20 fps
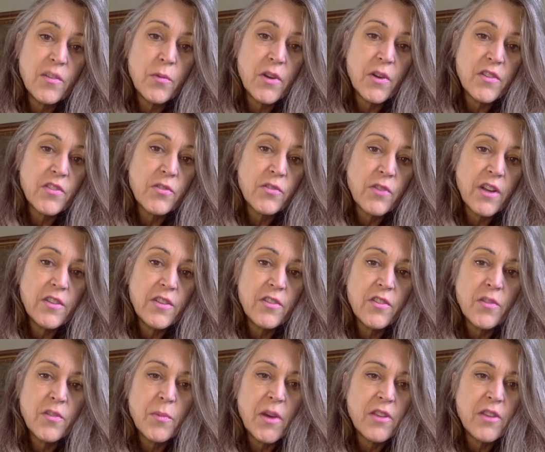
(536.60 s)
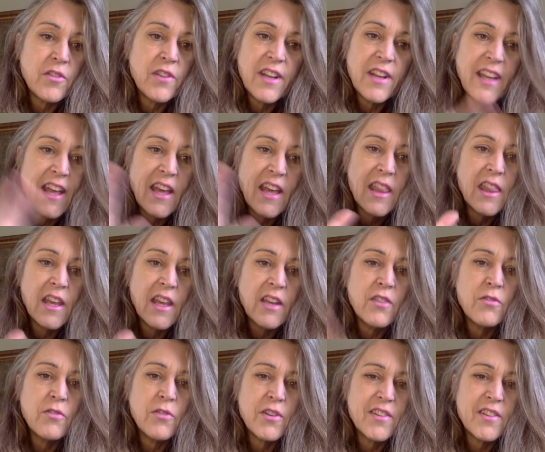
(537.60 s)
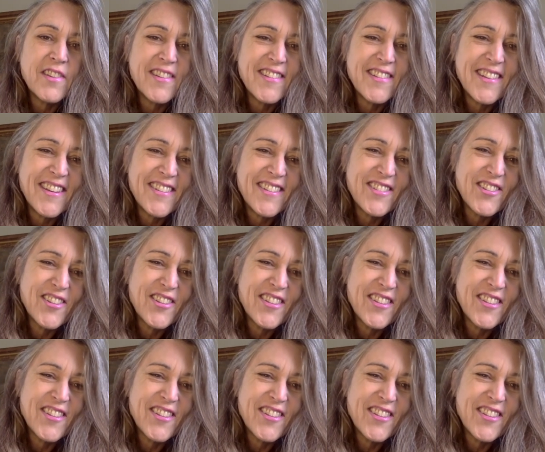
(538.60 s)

wants to write to his mother and he can't think of what to say. So the